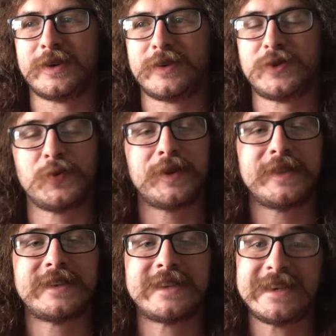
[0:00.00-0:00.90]
doing the
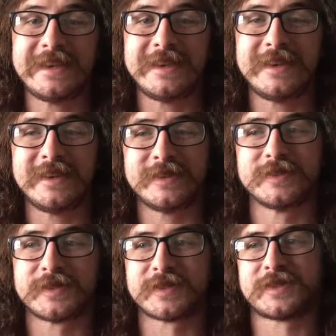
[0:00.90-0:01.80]

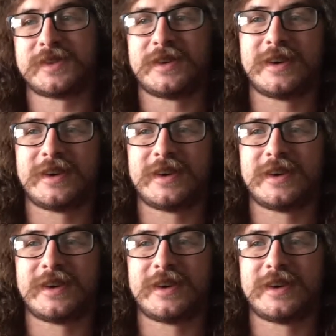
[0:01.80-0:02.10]
teas.